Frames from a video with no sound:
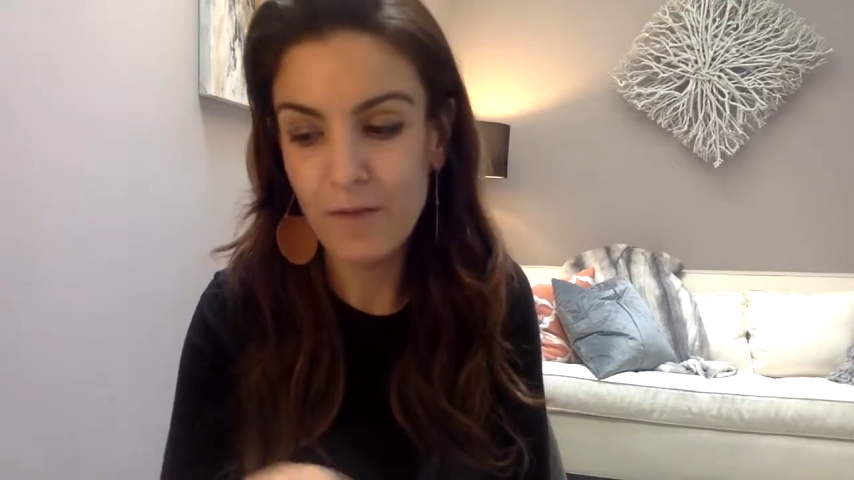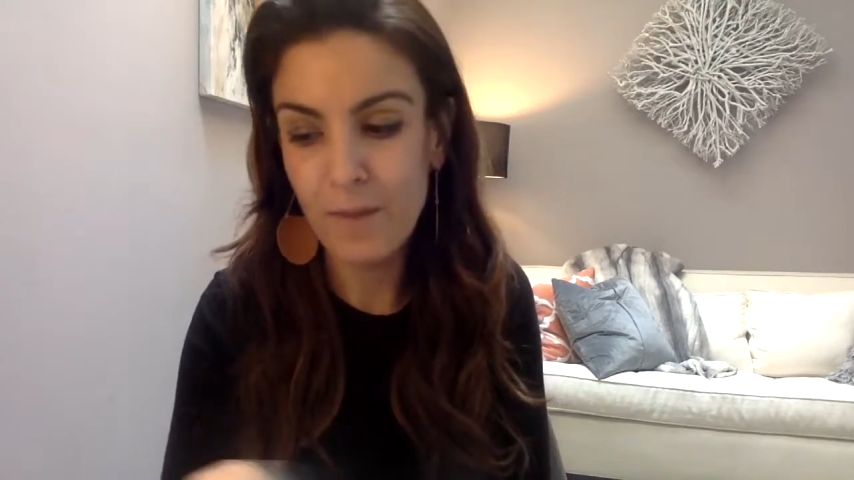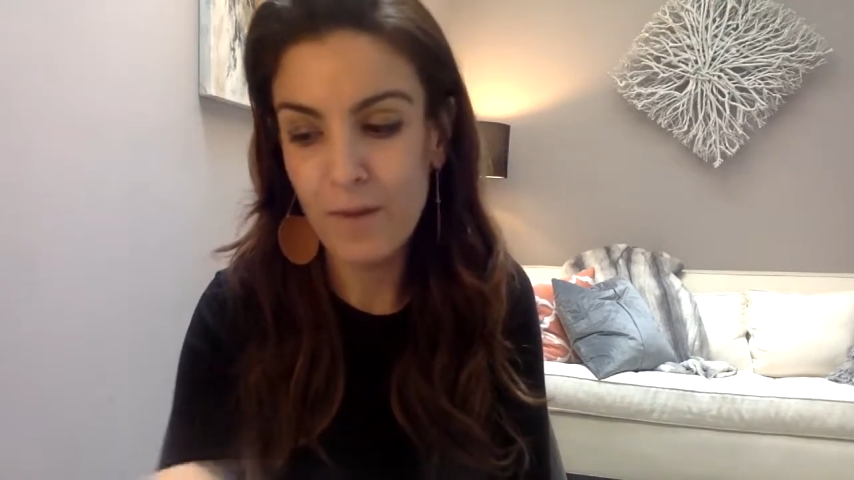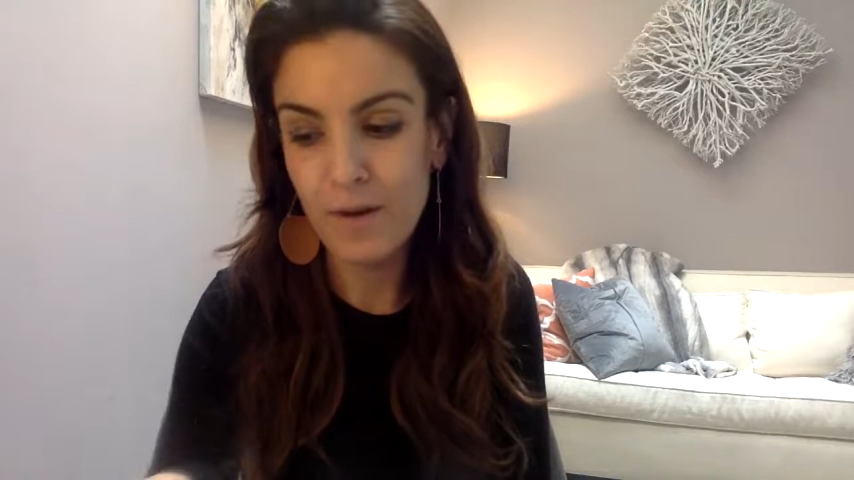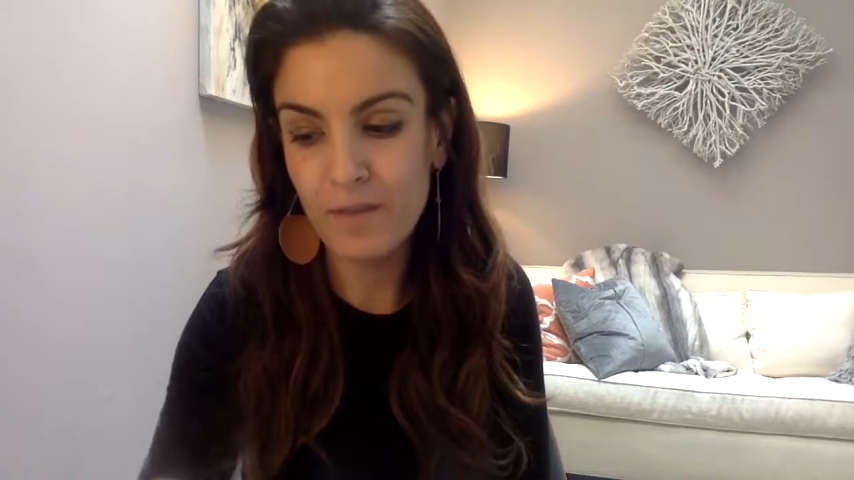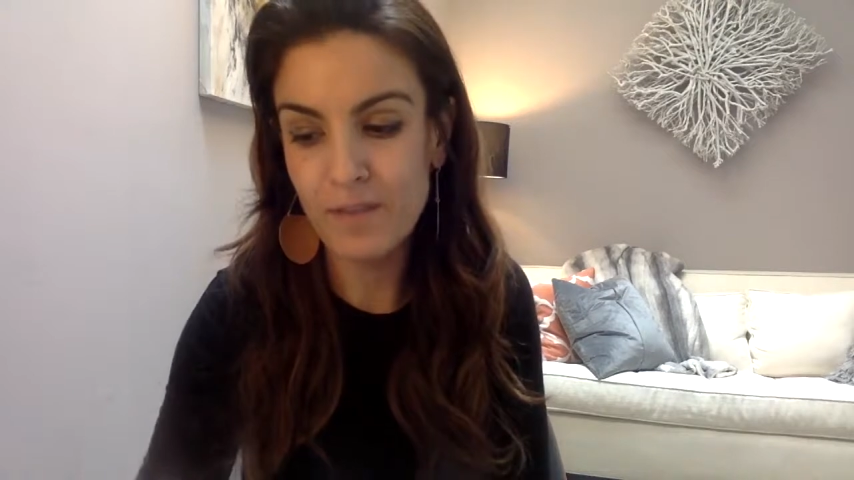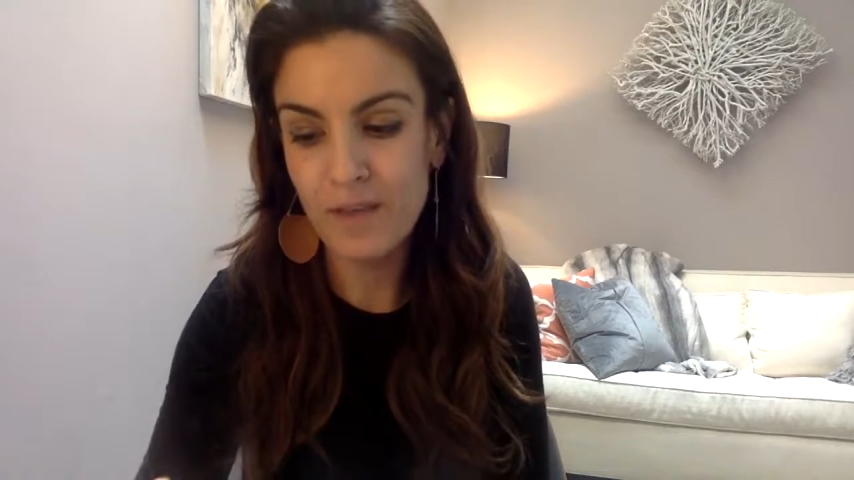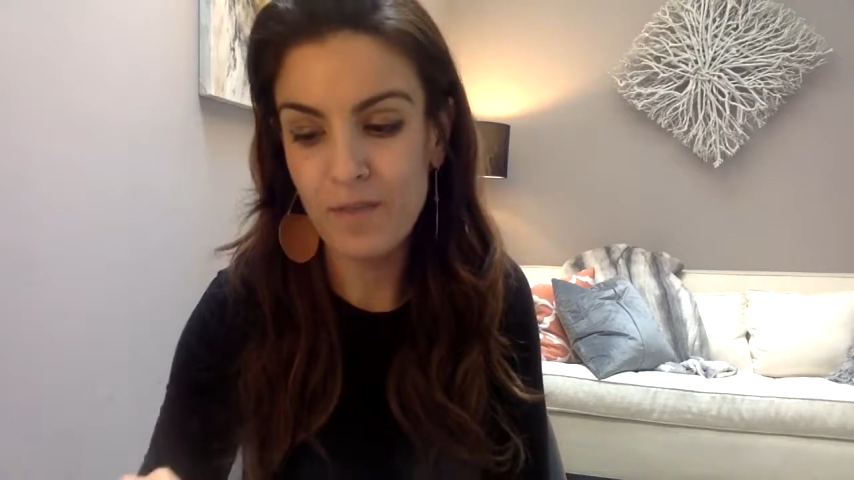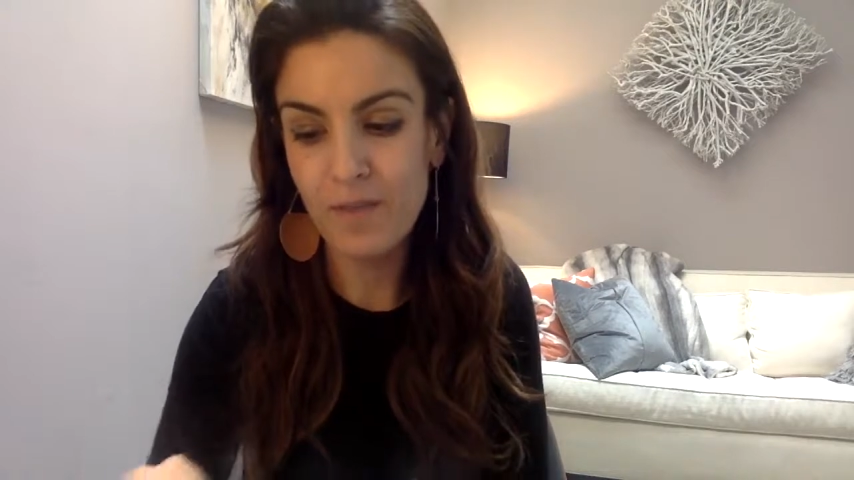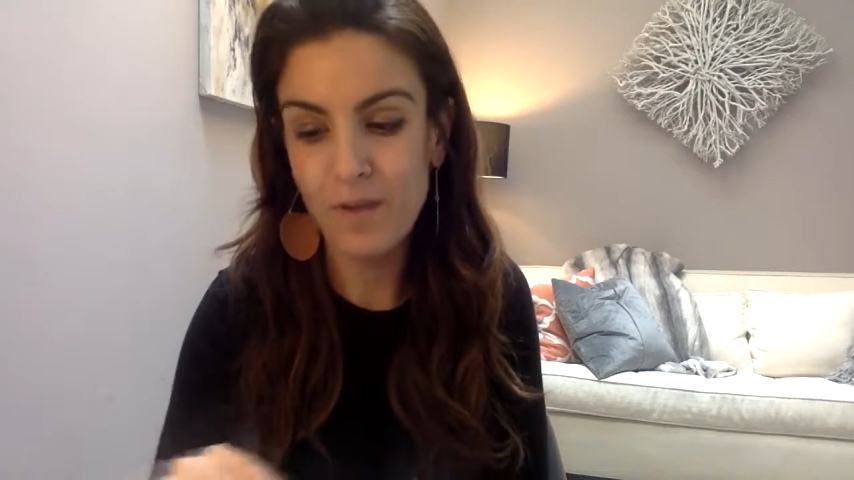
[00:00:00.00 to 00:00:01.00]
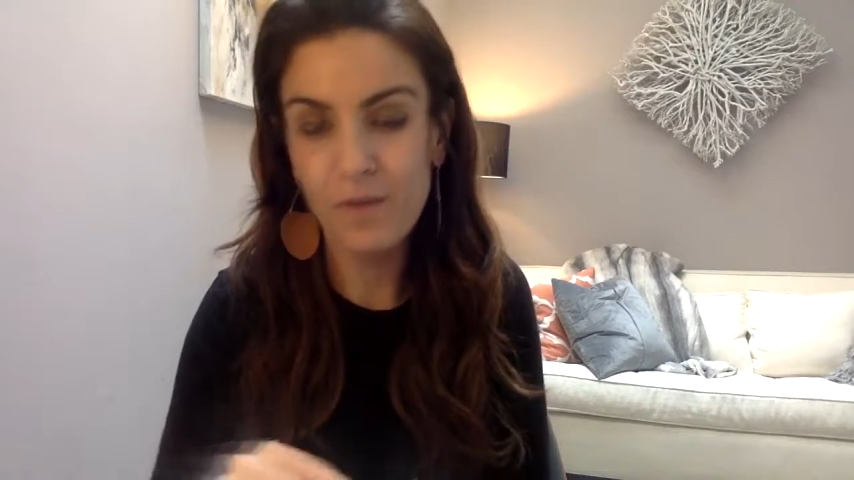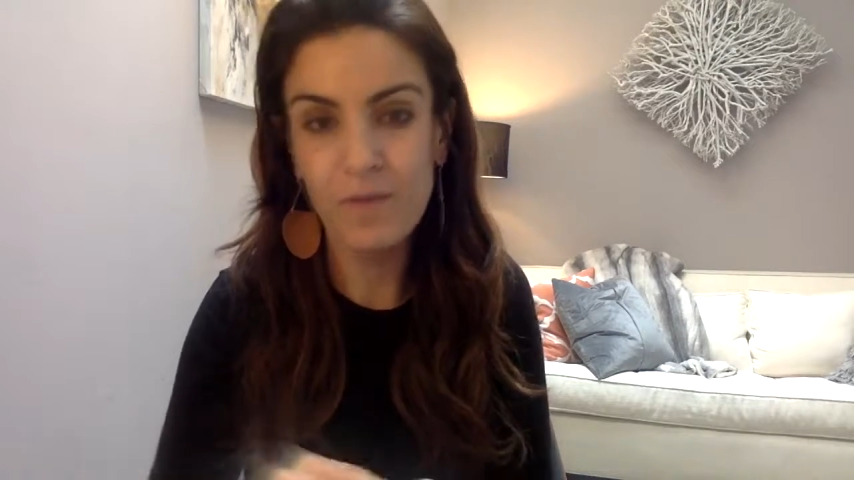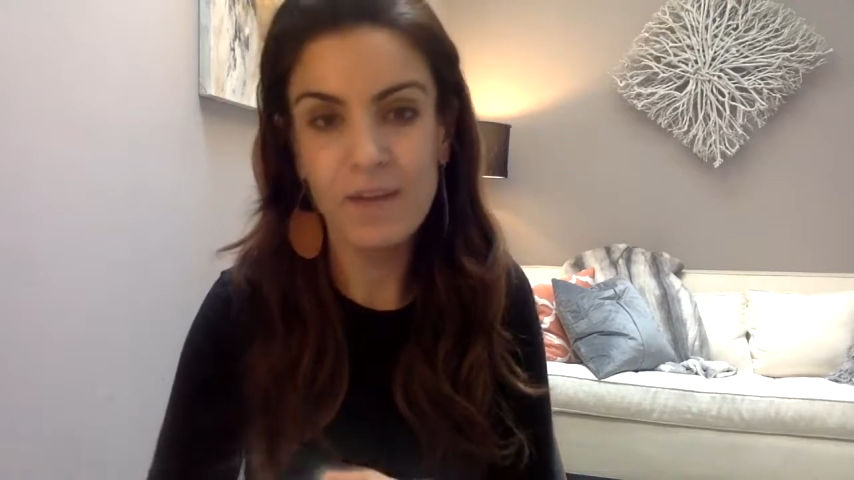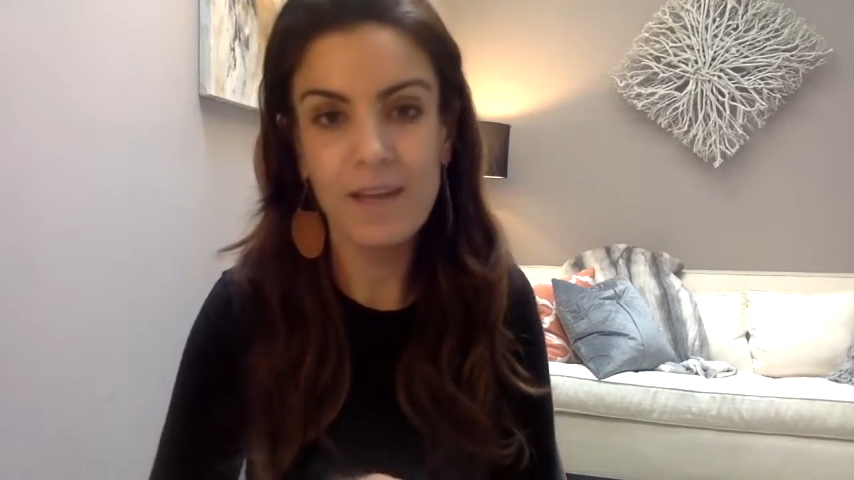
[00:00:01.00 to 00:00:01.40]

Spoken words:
a part of self that you feel